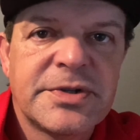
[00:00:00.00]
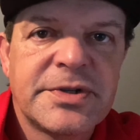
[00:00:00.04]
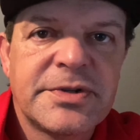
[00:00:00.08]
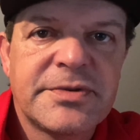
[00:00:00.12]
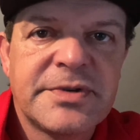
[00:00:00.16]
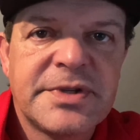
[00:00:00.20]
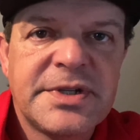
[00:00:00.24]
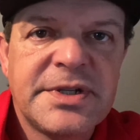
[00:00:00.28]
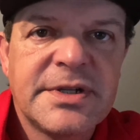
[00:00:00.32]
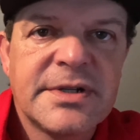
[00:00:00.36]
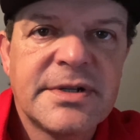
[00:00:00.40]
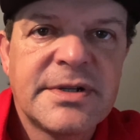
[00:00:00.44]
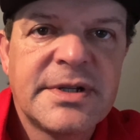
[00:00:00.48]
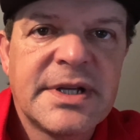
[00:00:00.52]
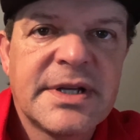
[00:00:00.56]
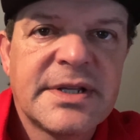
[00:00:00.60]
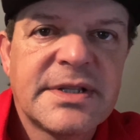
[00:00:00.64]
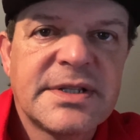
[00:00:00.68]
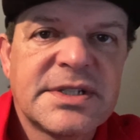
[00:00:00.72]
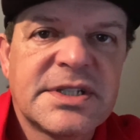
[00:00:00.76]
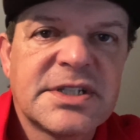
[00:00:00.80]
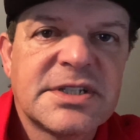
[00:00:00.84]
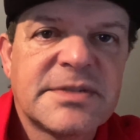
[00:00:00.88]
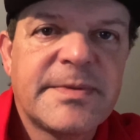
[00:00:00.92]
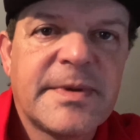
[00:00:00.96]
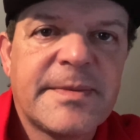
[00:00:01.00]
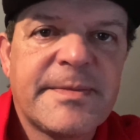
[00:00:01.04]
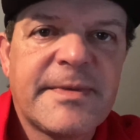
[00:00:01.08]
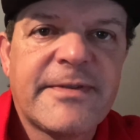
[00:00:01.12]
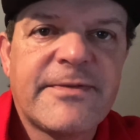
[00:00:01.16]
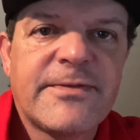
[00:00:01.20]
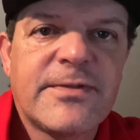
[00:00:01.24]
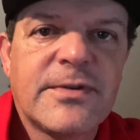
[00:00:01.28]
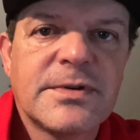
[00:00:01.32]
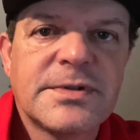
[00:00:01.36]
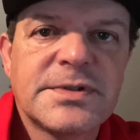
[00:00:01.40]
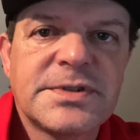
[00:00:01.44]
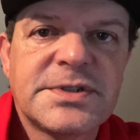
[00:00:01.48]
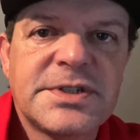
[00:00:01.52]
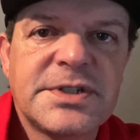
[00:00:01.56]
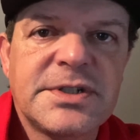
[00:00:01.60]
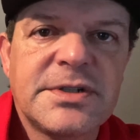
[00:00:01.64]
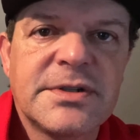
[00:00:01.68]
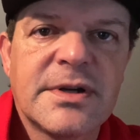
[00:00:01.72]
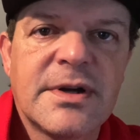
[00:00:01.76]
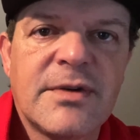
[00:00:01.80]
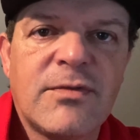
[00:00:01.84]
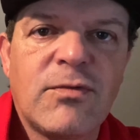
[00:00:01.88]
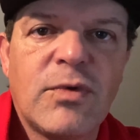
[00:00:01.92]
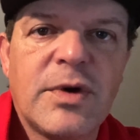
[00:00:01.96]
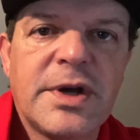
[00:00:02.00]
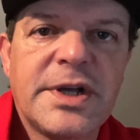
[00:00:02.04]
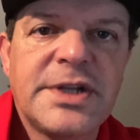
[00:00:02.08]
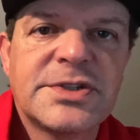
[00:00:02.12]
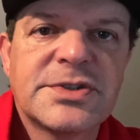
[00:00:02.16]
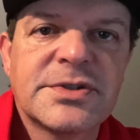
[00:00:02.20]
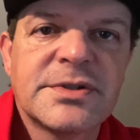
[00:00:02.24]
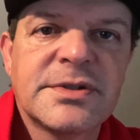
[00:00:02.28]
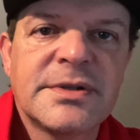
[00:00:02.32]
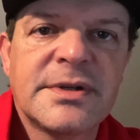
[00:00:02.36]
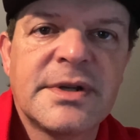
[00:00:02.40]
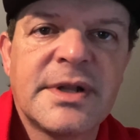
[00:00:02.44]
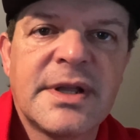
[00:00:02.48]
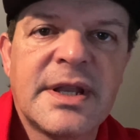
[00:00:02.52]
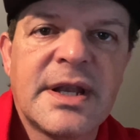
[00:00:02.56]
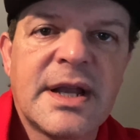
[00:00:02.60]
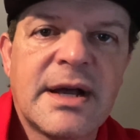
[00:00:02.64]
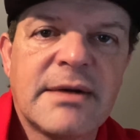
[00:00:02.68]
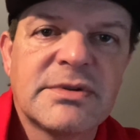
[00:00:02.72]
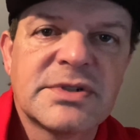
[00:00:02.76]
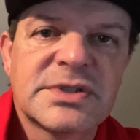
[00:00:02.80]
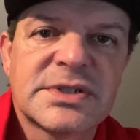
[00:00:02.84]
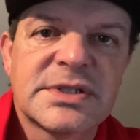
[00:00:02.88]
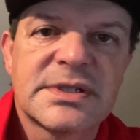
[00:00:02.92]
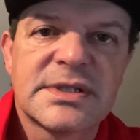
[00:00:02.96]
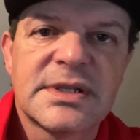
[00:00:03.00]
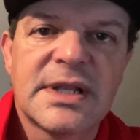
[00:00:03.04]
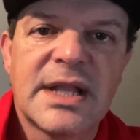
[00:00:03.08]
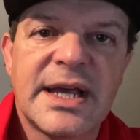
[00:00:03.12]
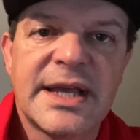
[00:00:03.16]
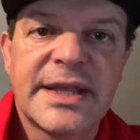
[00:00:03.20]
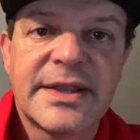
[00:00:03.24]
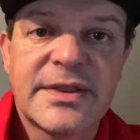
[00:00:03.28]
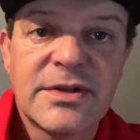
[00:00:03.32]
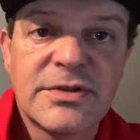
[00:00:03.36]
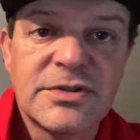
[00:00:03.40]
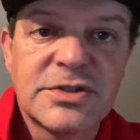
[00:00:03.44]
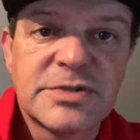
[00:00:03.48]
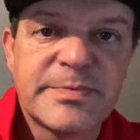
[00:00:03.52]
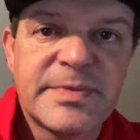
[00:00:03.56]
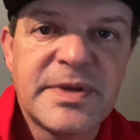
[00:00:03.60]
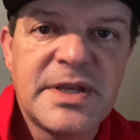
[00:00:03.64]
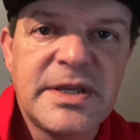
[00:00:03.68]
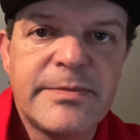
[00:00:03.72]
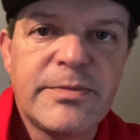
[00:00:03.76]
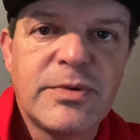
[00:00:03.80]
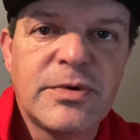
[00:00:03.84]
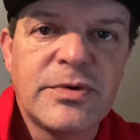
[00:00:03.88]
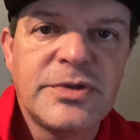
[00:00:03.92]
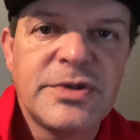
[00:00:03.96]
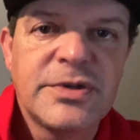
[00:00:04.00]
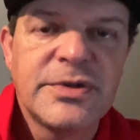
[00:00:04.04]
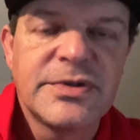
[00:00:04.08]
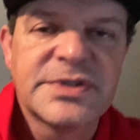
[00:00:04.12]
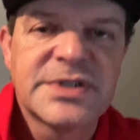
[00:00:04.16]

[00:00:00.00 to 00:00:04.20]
here. Yeah, this has been my first year of wagering, and I was like those people